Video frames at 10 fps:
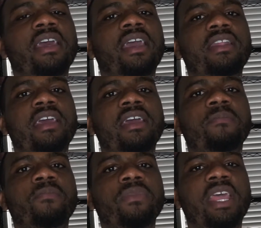and
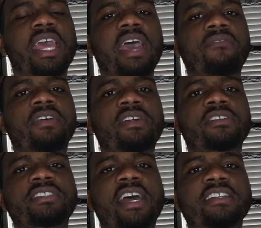then if it
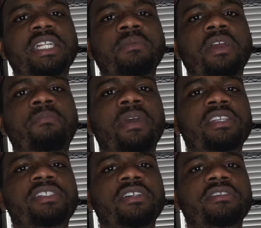notices that some of your
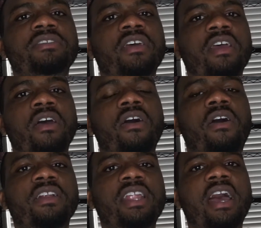pictures
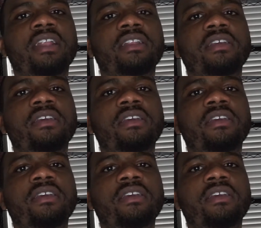are not,